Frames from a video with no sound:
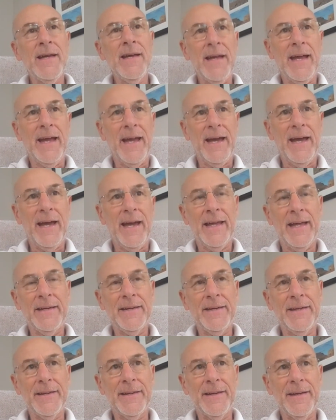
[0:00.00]

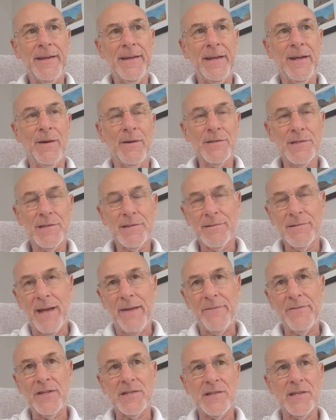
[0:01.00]
And,
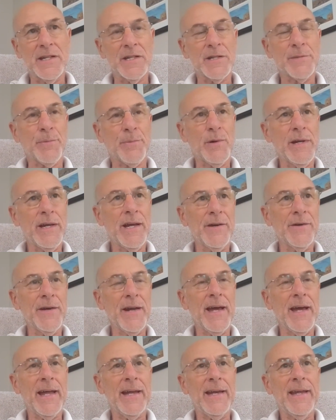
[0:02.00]
it's
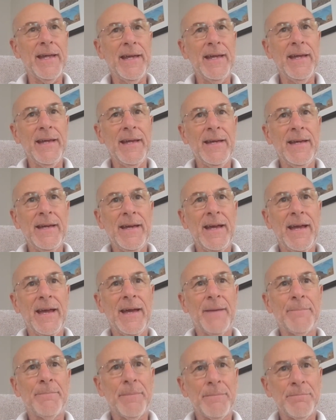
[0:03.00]
pre-internet,
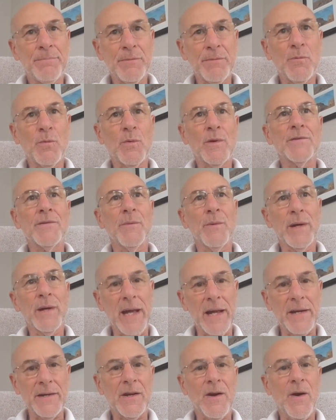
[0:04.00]
and we're
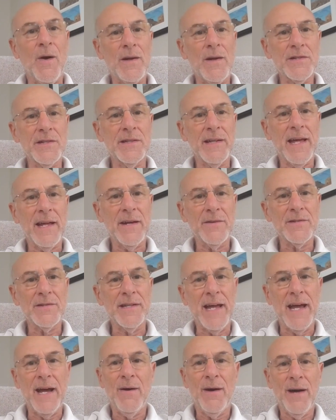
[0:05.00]
getting cards and letters
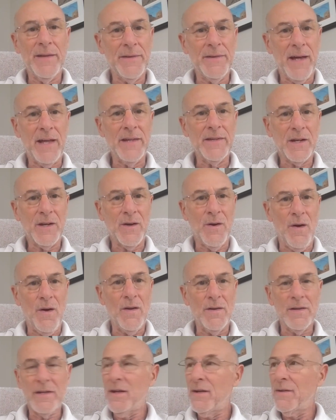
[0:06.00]
now on the
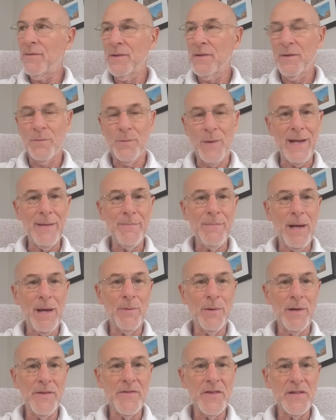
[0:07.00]
call, with the Rain Man.
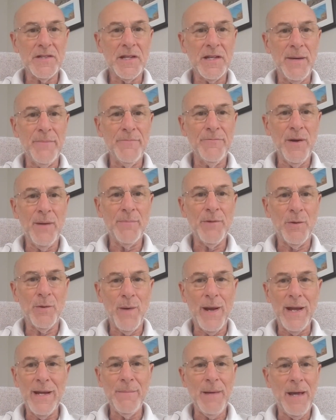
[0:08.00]
Where did this come from? The
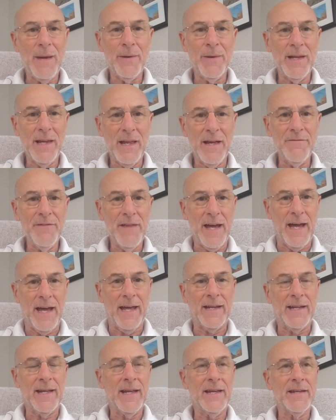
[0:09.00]
Rain Man, we love
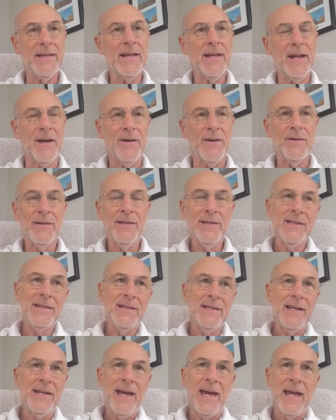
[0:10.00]
that. And,
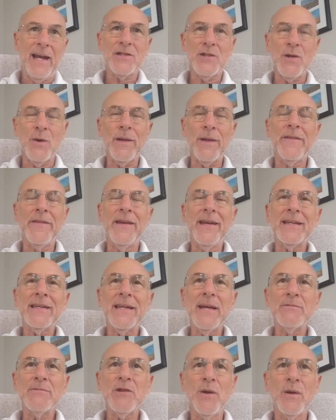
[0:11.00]
and the
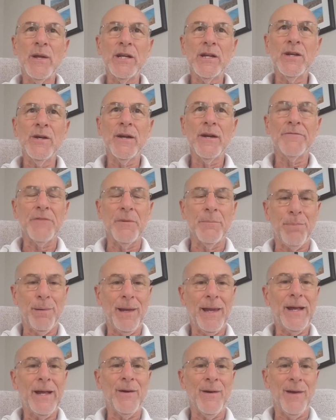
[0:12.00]
nickname's only good if the
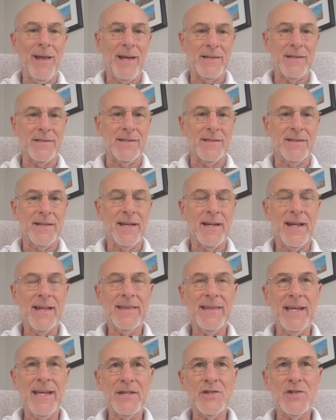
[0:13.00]
player likes it. And I
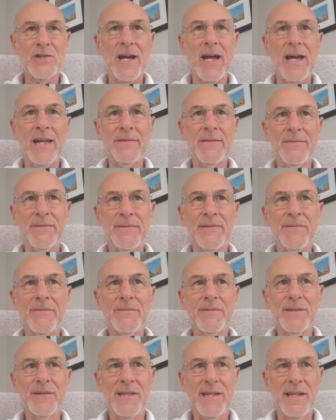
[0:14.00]
think Sean
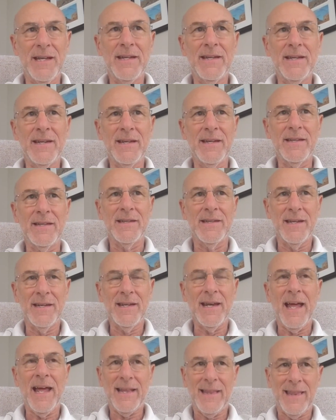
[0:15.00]
did
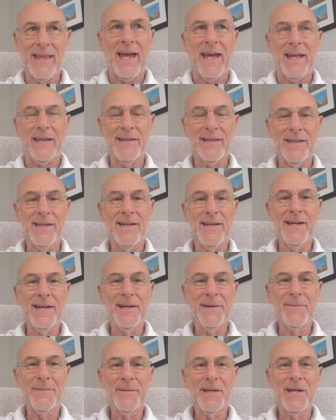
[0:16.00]
like that.
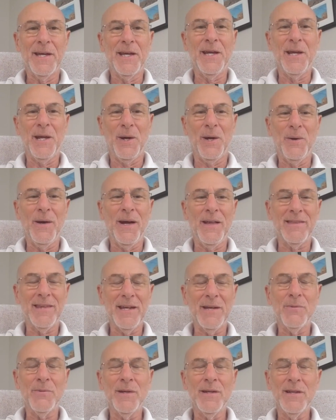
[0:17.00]
I
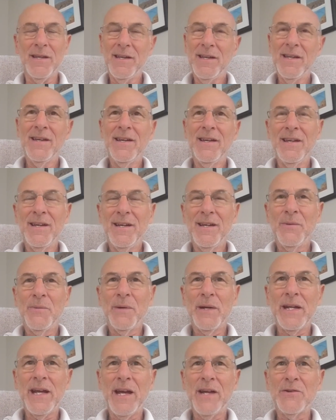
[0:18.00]
think when
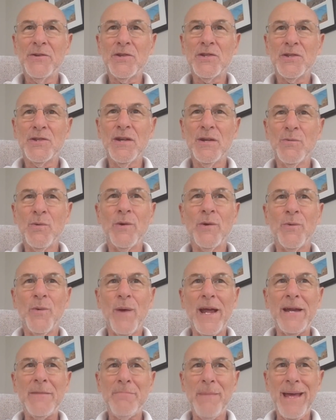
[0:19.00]
he understood what
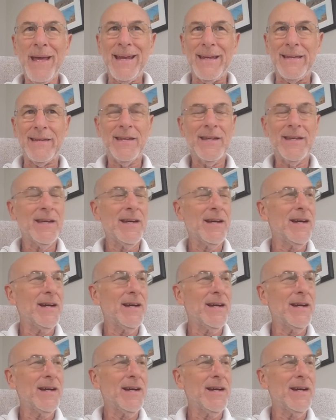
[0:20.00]
rain meant.